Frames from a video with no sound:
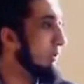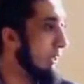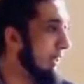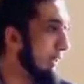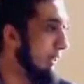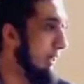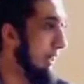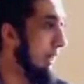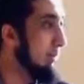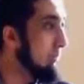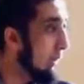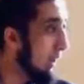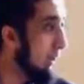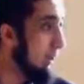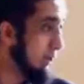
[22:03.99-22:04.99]
Don't take your
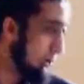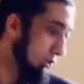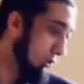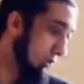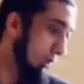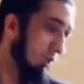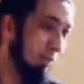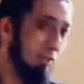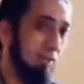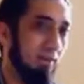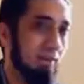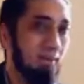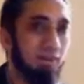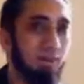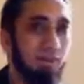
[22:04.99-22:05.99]
time. Rush. Oh,
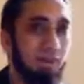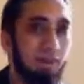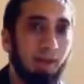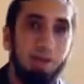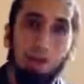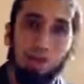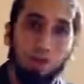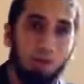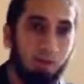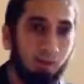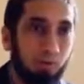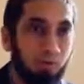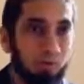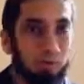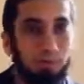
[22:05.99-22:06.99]
Jummah, I gotta
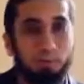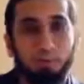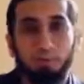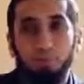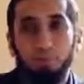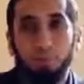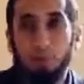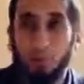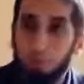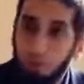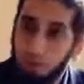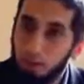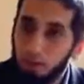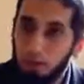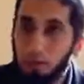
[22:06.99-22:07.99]
go. Come
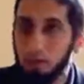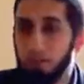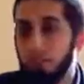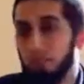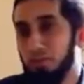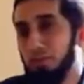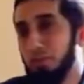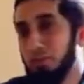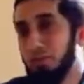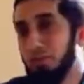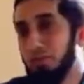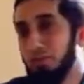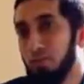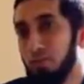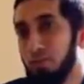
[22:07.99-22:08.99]
early.
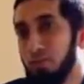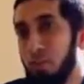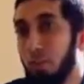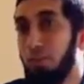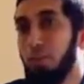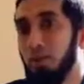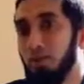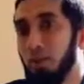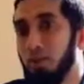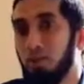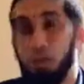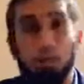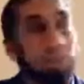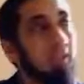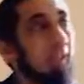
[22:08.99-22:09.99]
Come early.
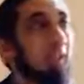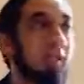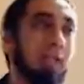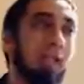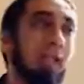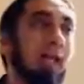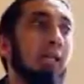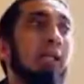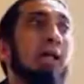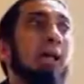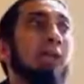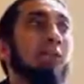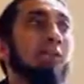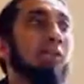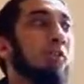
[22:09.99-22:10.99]
So you can tell Allah, Ya
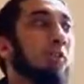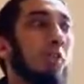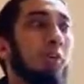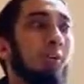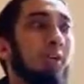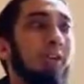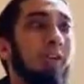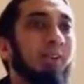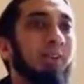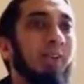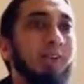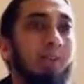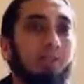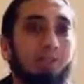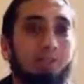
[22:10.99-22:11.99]
Allah, I listened to your word. I
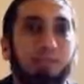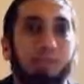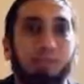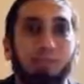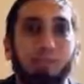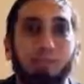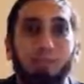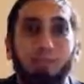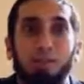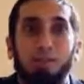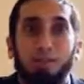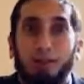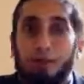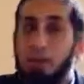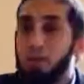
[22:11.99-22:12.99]
rushed.
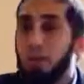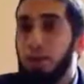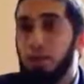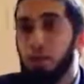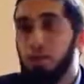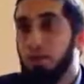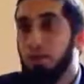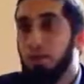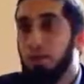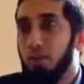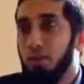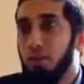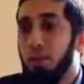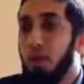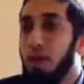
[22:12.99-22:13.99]
I rushed.
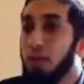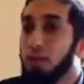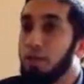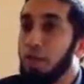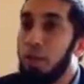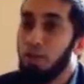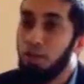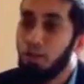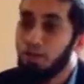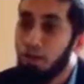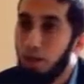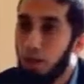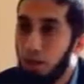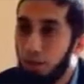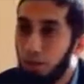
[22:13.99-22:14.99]
A day
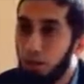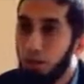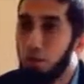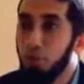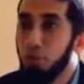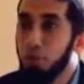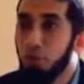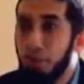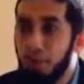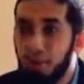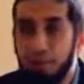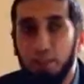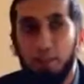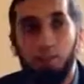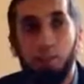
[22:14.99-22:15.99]
will come when
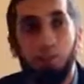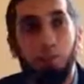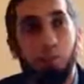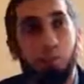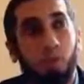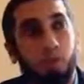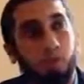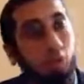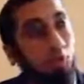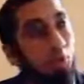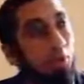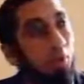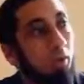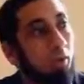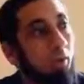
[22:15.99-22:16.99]
humanity will be rushing
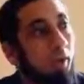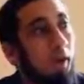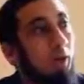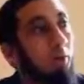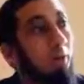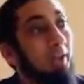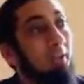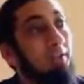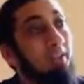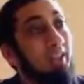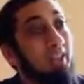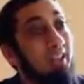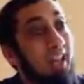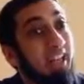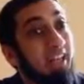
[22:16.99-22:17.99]
to Allah whether
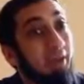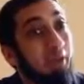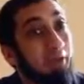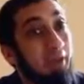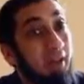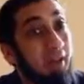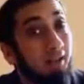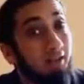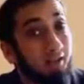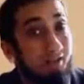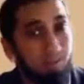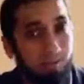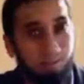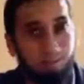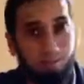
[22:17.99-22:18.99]
they like it or not.